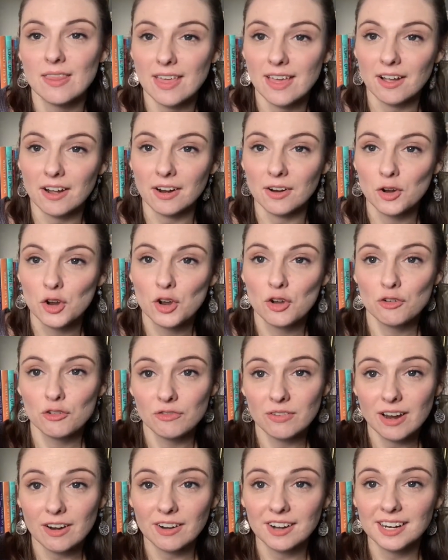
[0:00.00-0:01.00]
They are
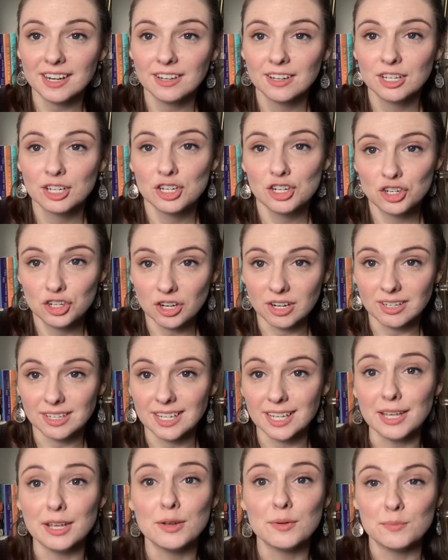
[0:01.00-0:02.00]
very
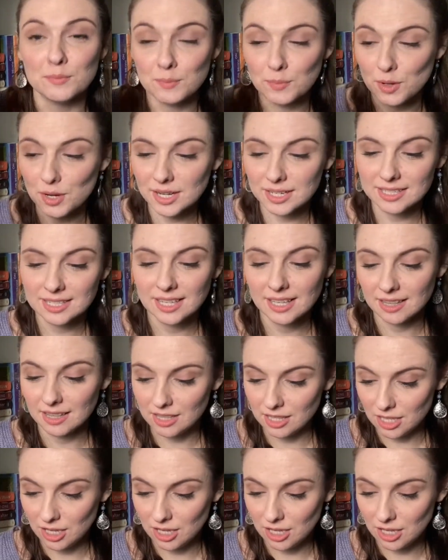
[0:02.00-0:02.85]
chunky books.